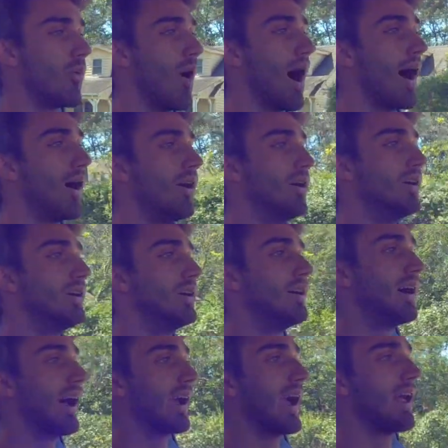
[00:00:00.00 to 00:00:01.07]
in a while.
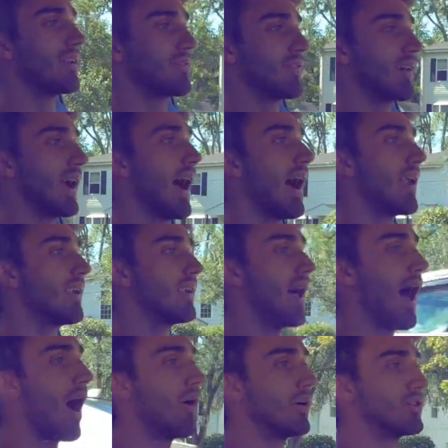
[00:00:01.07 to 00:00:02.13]
I kind of forgot
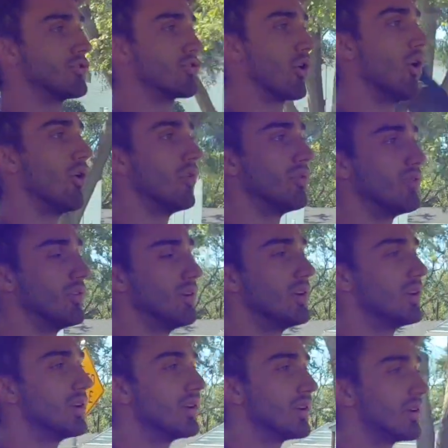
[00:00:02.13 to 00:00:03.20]
how it drove.
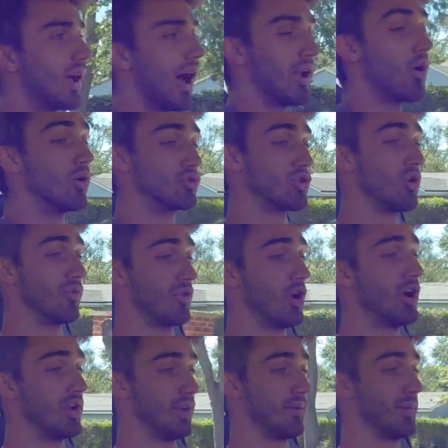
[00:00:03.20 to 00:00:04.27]
I know it drove
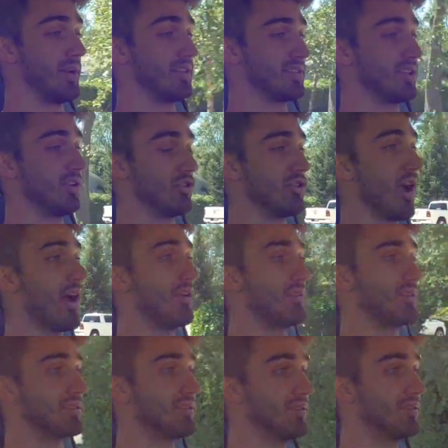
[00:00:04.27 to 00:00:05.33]
good, and I mean, it still
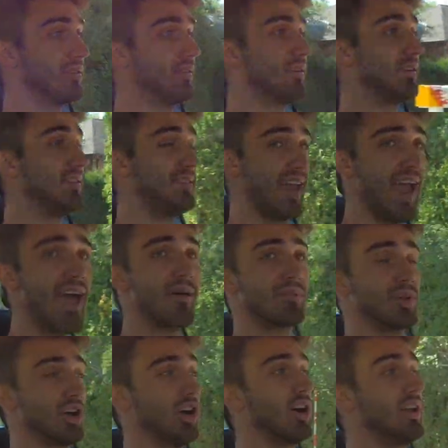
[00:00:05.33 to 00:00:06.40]
drives
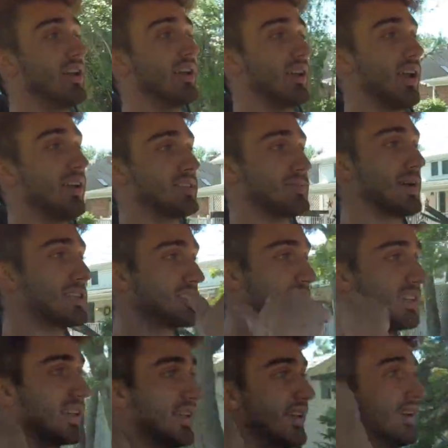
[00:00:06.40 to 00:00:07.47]
damn good, and
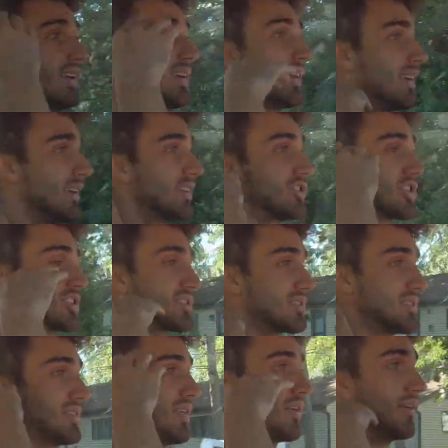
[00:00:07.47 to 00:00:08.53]
especially just
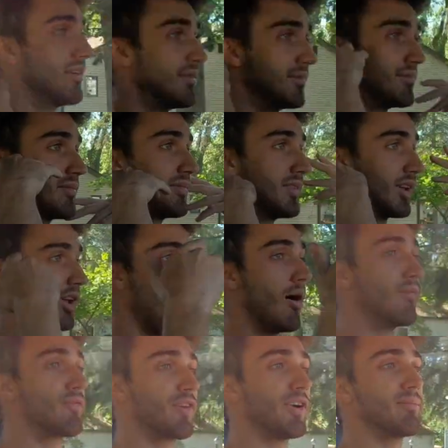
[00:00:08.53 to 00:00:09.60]
the
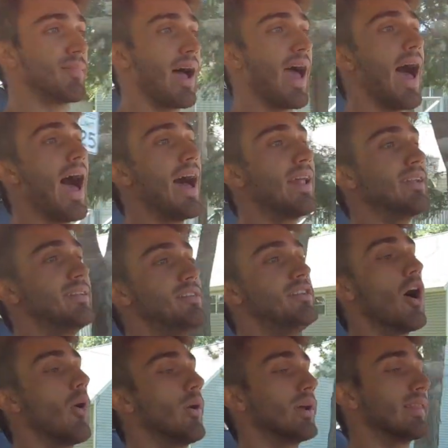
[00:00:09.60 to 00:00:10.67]
comfort in my head
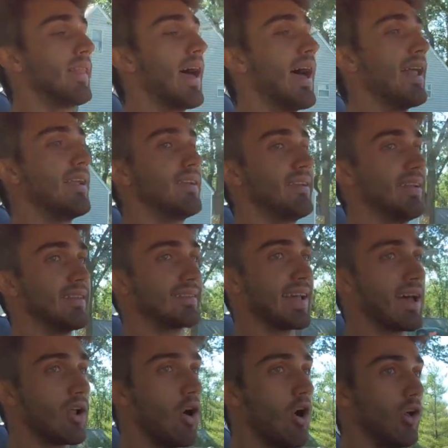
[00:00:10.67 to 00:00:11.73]
knowing that it's
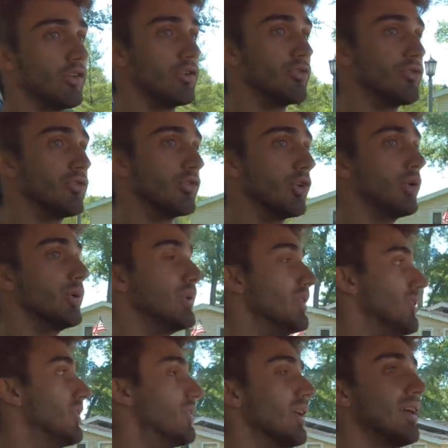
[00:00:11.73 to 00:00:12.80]
got all new
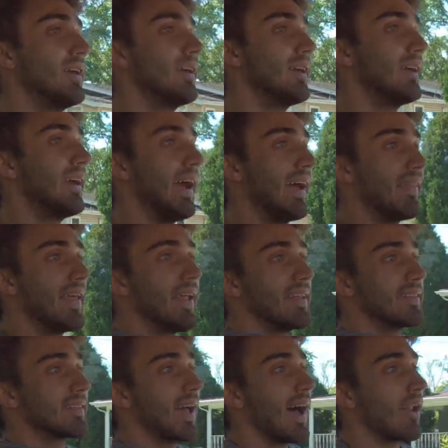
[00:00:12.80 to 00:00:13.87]
fluids and that
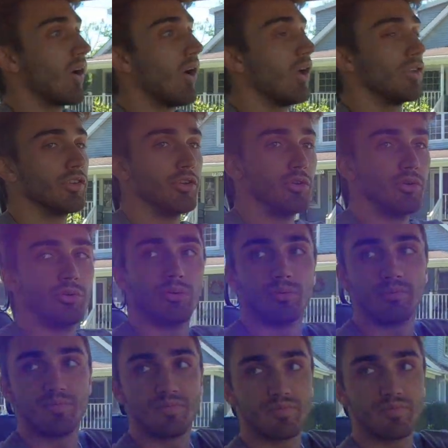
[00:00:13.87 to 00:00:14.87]
it's got all new,